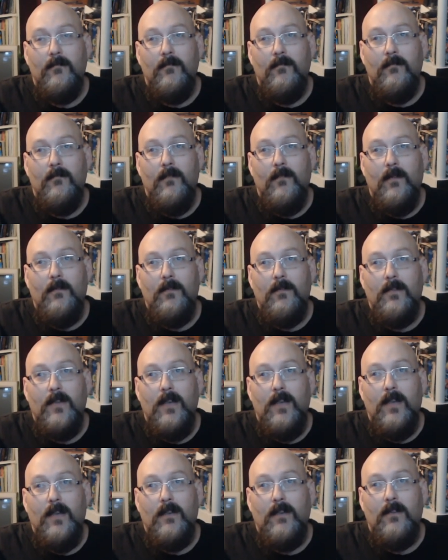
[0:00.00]
it was
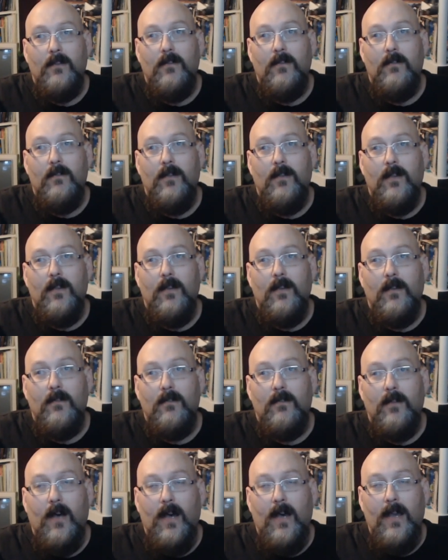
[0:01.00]
a little
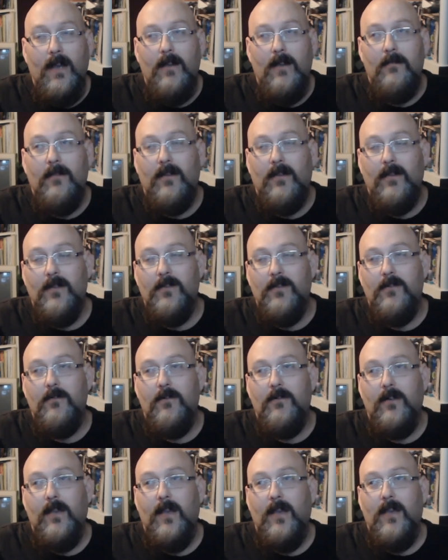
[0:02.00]
item that lets you
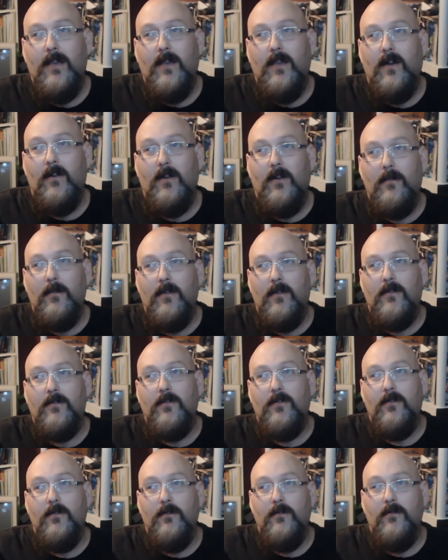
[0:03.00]
hook a color computer
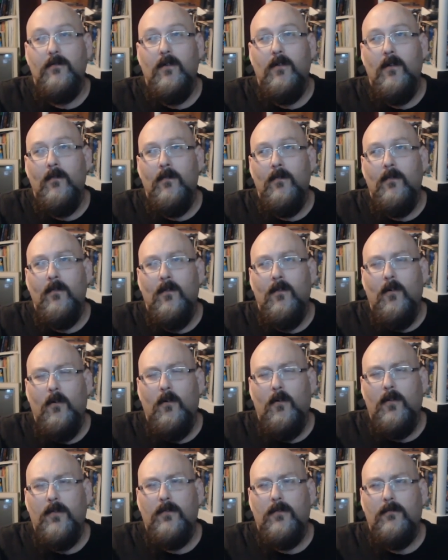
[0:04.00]
two
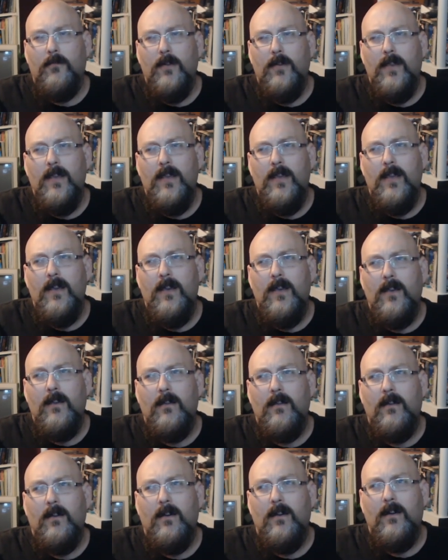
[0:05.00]
or three
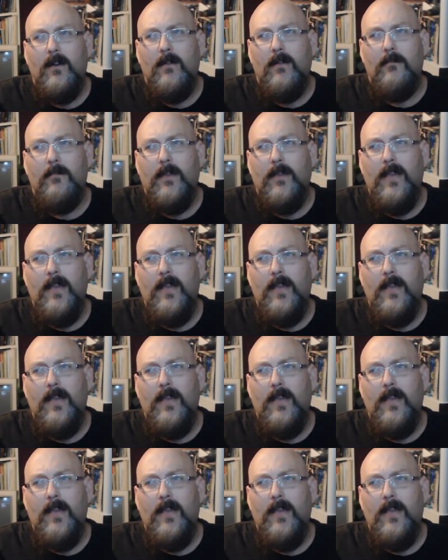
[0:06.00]
uh,